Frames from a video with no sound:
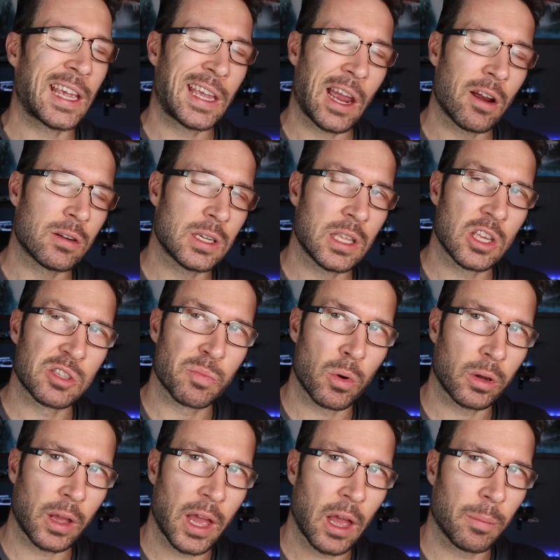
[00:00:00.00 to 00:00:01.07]
guarantee this
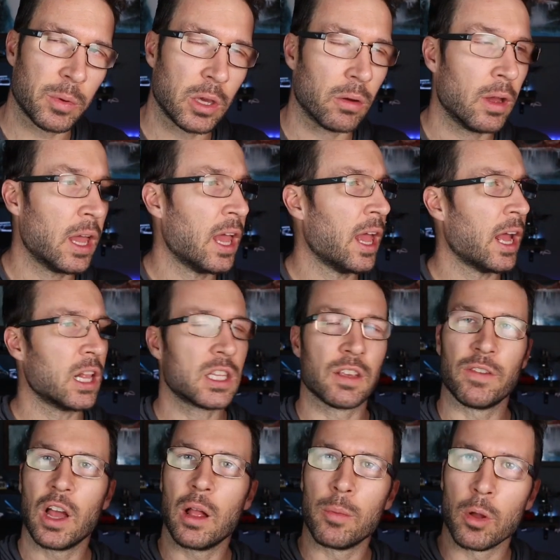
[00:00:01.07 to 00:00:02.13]
book will help you. It's
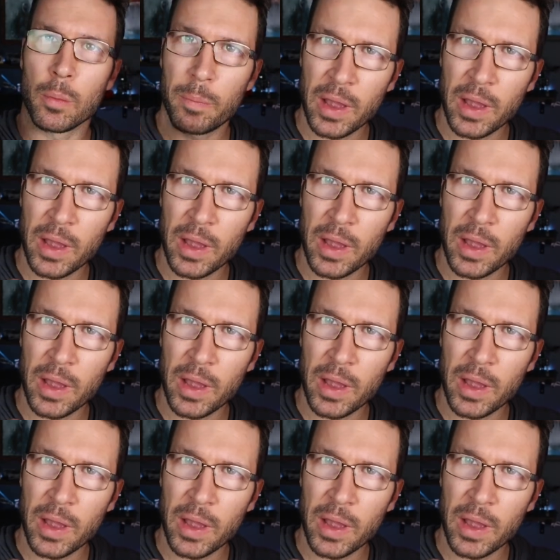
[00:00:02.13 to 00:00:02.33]
available in